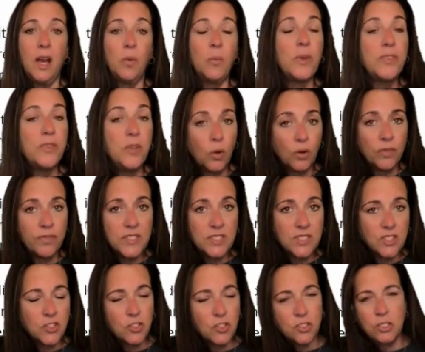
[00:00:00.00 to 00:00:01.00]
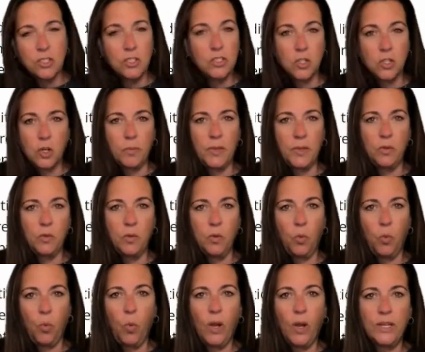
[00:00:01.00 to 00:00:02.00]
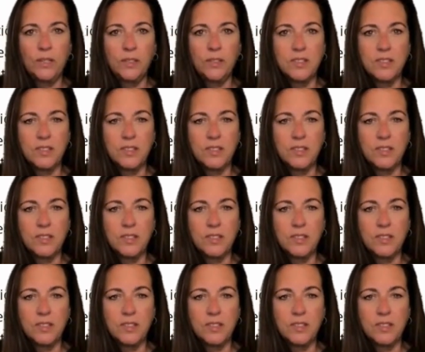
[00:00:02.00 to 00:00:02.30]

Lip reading: with your physician to determine what